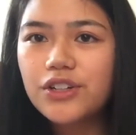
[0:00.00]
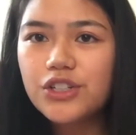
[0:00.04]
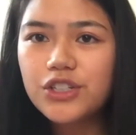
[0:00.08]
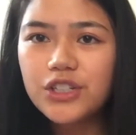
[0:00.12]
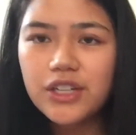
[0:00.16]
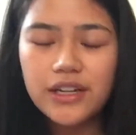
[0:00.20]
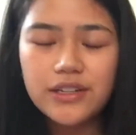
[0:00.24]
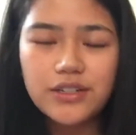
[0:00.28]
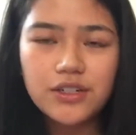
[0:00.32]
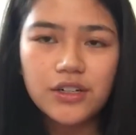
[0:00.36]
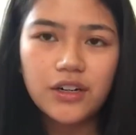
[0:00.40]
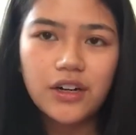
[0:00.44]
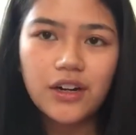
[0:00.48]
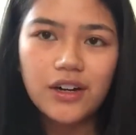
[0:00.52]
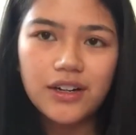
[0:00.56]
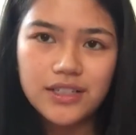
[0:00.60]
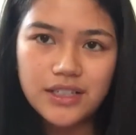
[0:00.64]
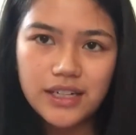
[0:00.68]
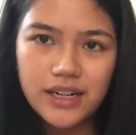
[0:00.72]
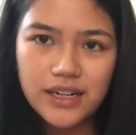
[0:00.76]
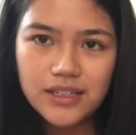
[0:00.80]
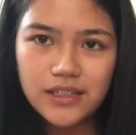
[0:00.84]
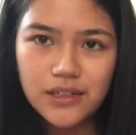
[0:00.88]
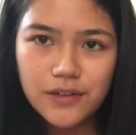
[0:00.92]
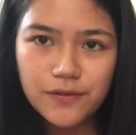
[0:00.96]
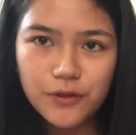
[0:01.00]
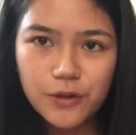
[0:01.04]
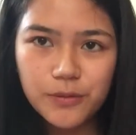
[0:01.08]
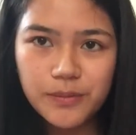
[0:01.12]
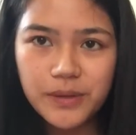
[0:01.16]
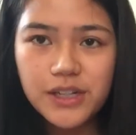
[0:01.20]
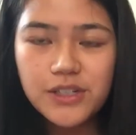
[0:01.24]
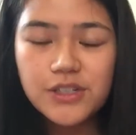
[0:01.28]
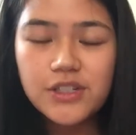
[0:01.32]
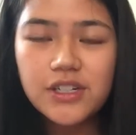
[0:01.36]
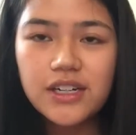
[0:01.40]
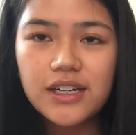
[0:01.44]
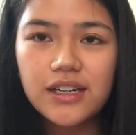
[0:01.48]
she has her contact
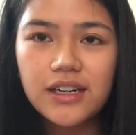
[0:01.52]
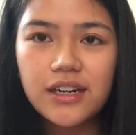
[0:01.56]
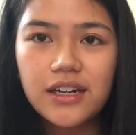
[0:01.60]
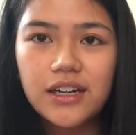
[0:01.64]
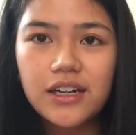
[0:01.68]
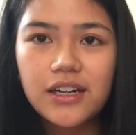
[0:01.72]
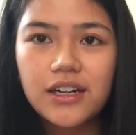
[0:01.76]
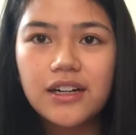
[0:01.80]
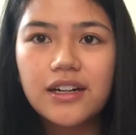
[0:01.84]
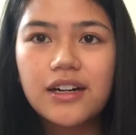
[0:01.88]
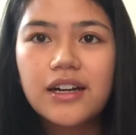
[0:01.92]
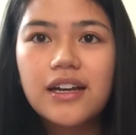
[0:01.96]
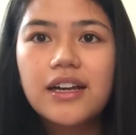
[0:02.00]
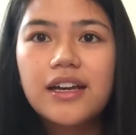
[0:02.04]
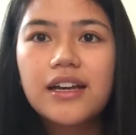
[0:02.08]
information in here.